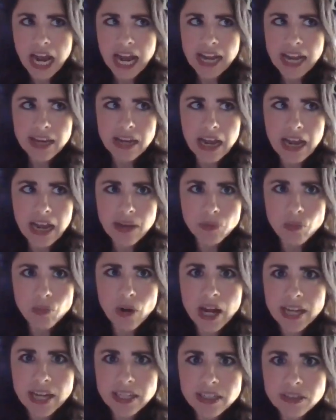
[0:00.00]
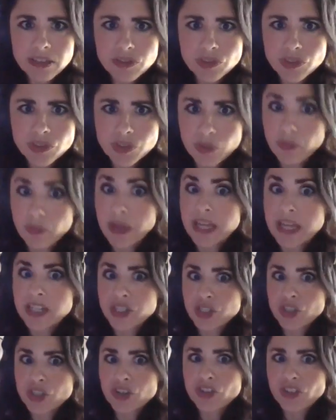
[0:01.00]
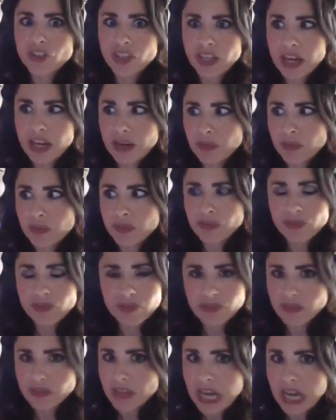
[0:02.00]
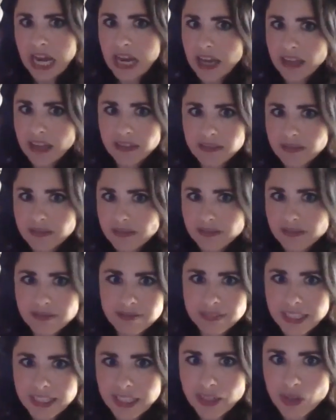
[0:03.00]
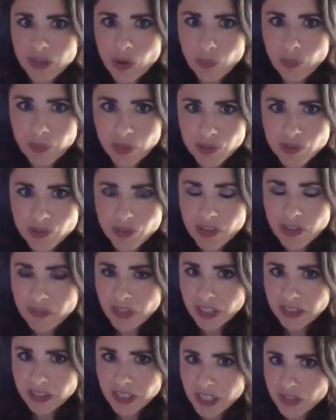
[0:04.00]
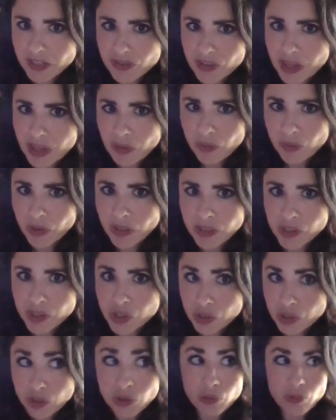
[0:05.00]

I wanted to make sure that I was not perceiving things that weren't true.